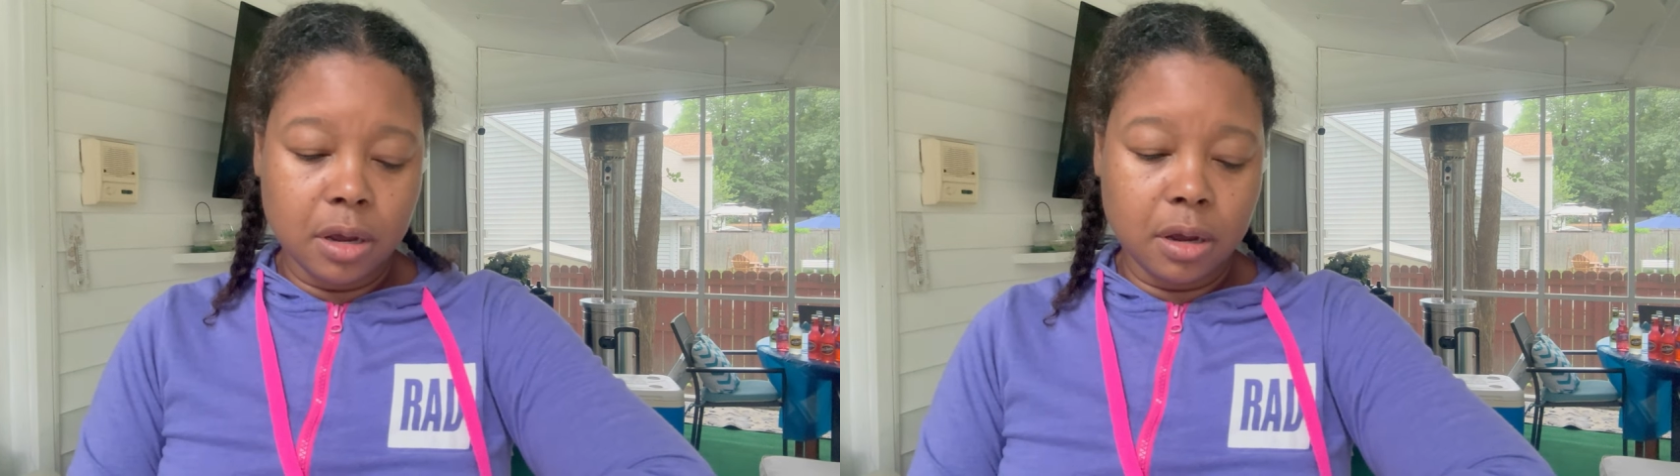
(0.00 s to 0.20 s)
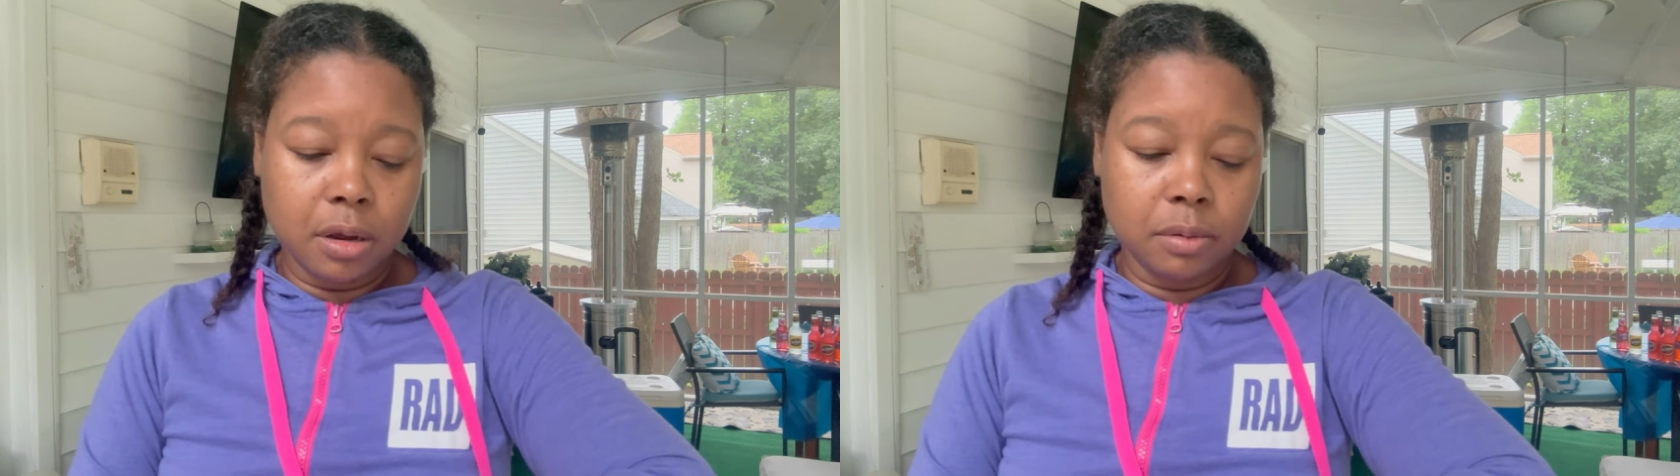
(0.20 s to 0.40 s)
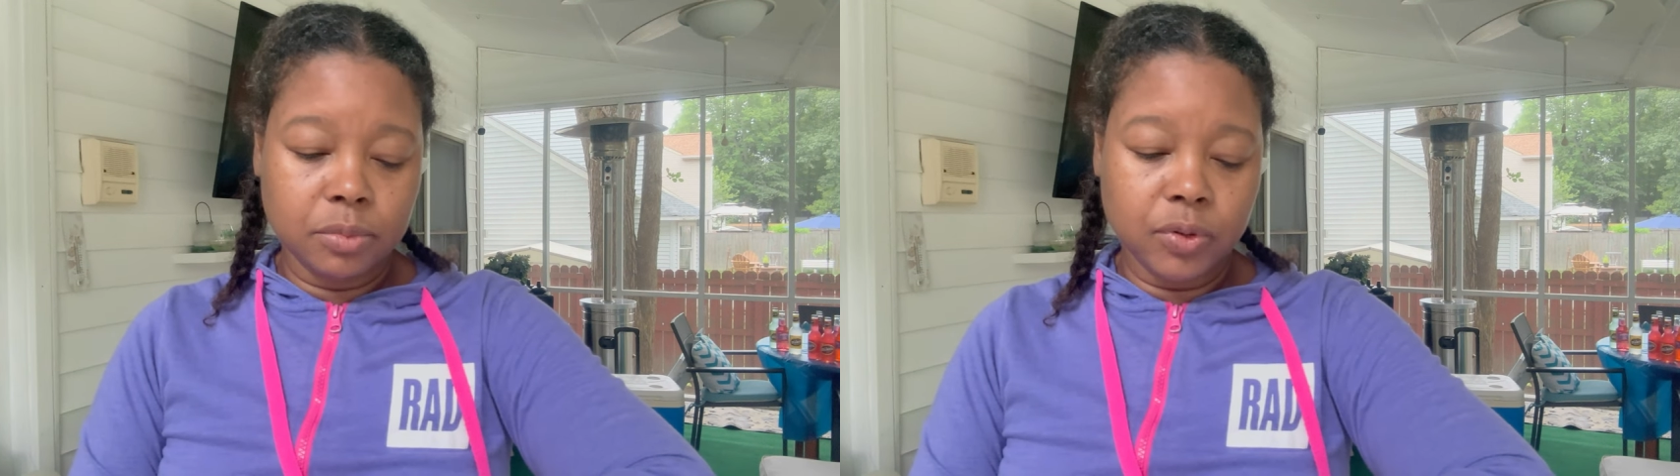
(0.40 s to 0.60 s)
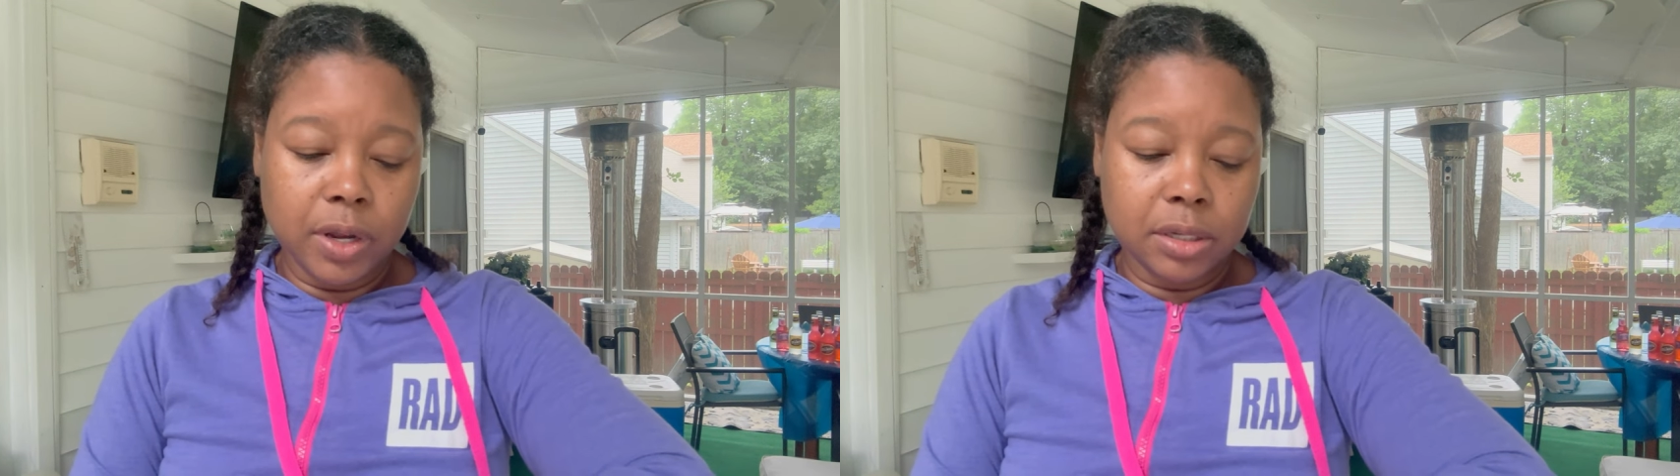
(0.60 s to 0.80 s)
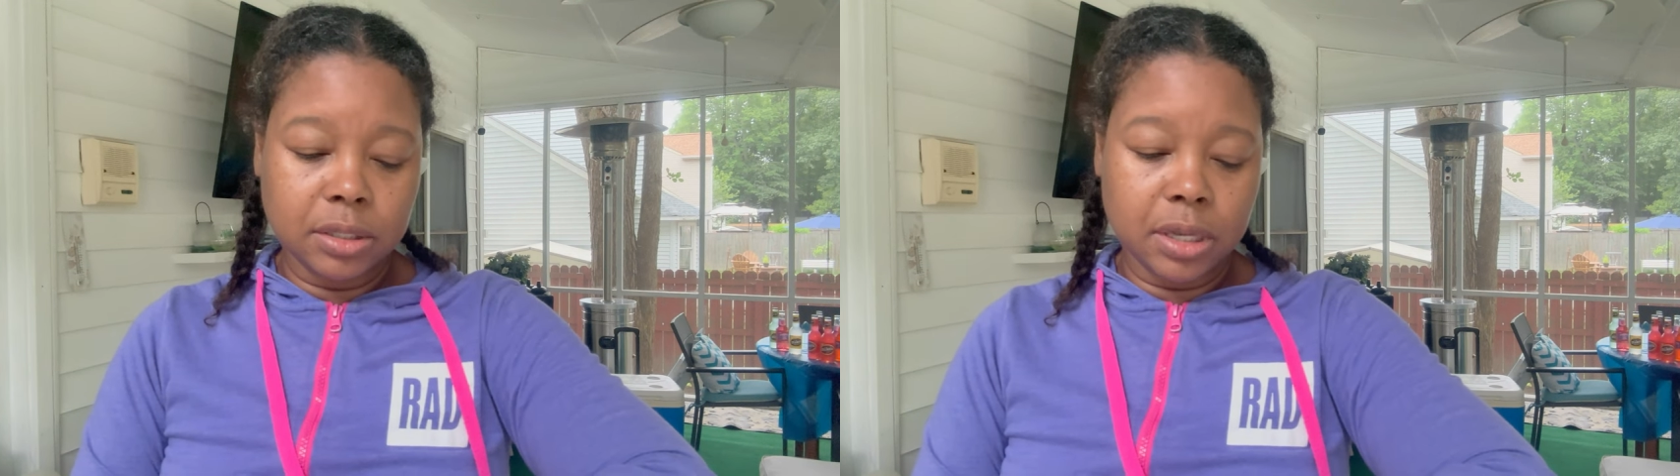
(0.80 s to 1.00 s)
I'm
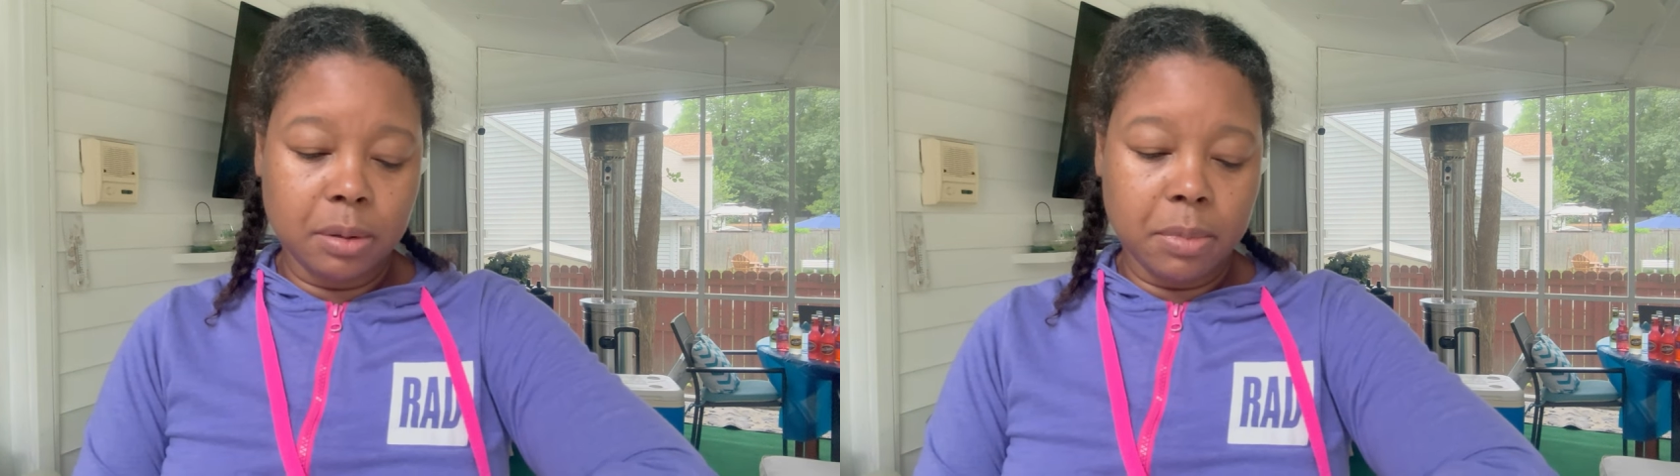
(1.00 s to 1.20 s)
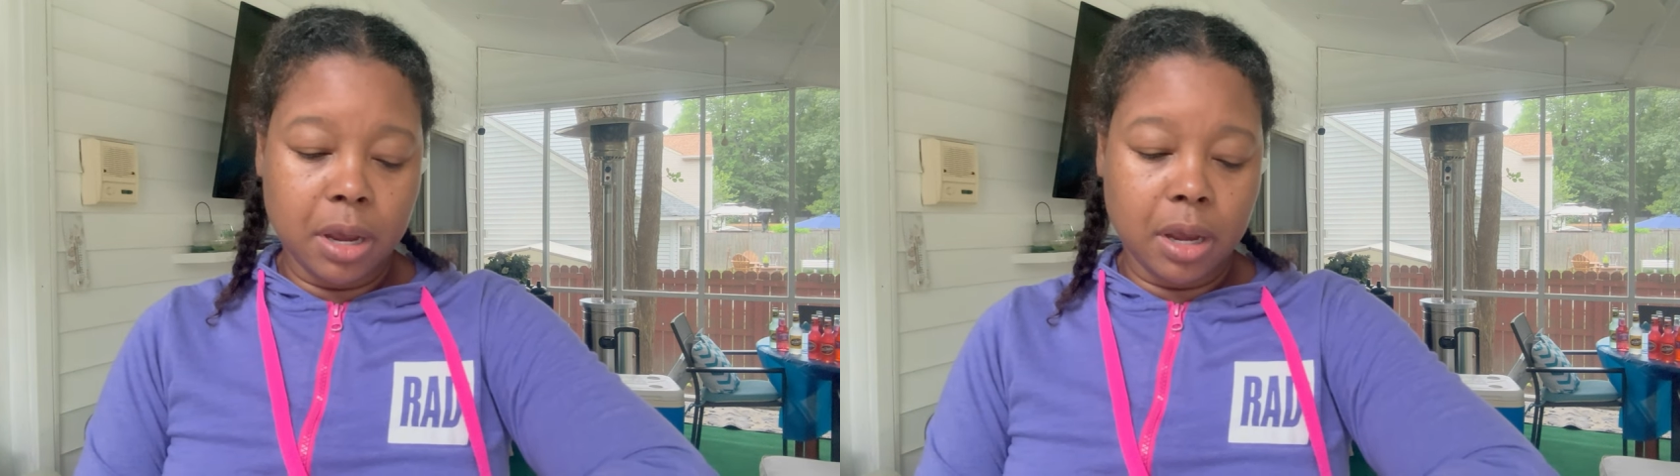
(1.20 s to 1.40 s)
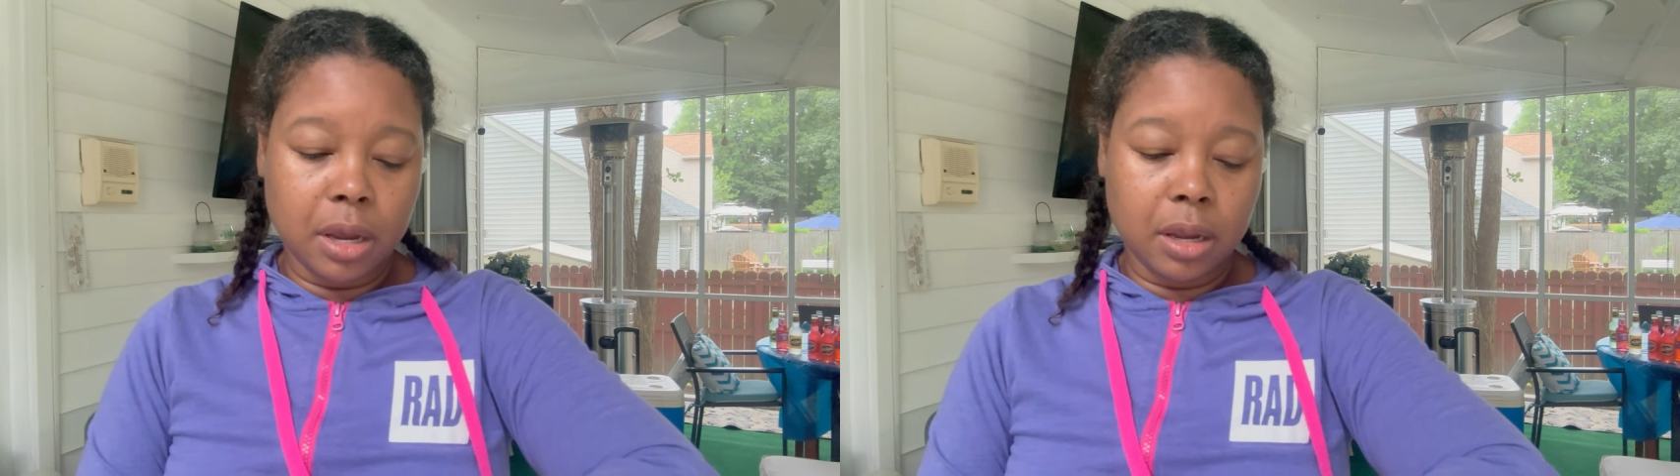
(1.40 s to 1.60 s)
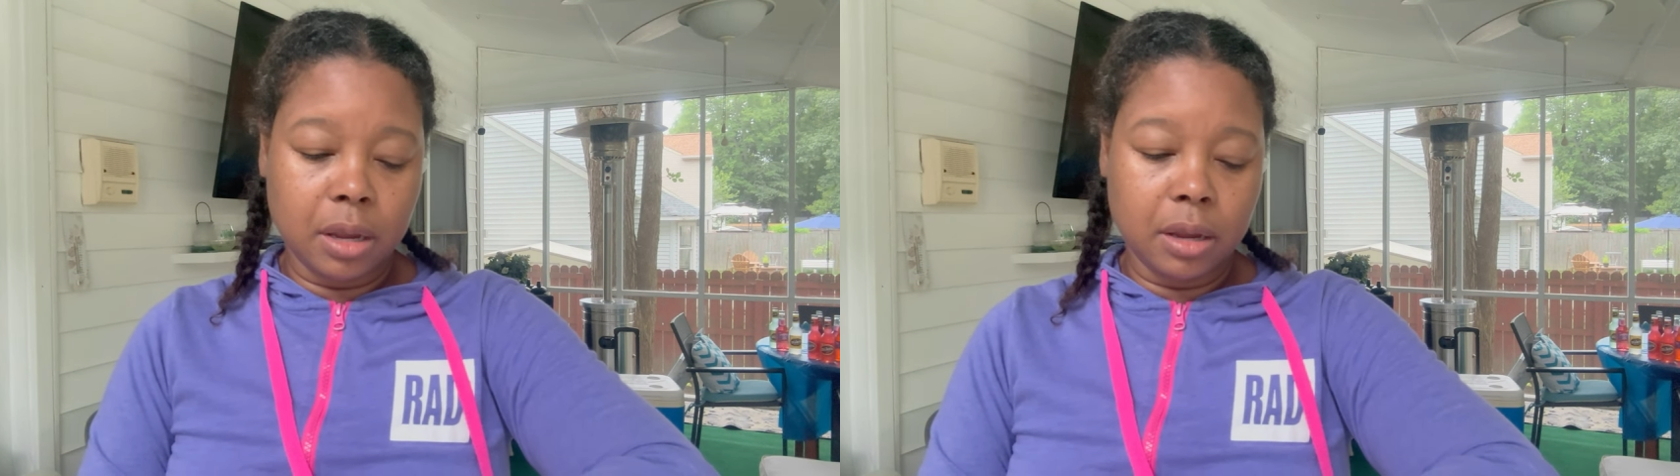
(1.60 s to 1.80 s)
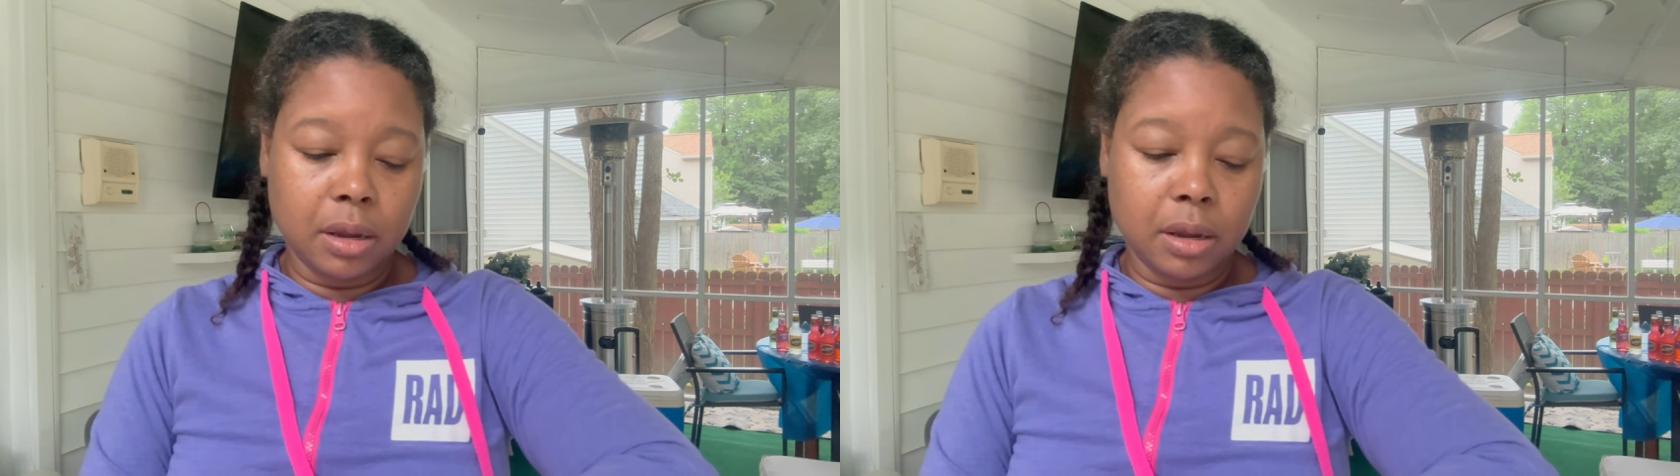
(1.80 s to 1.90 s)
trying to set my